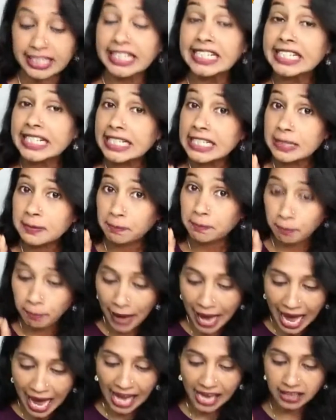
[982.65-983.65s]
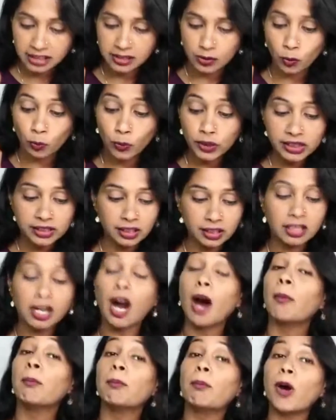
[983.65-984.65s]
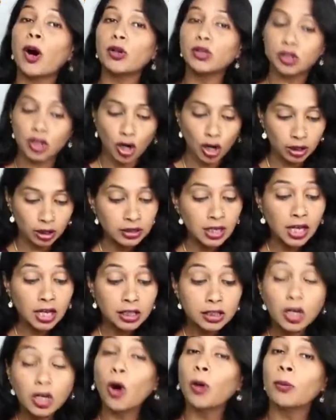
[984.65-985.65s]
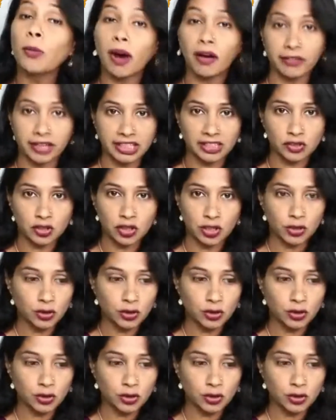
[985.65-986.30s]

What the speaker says: It is packed with a compound called coumarins.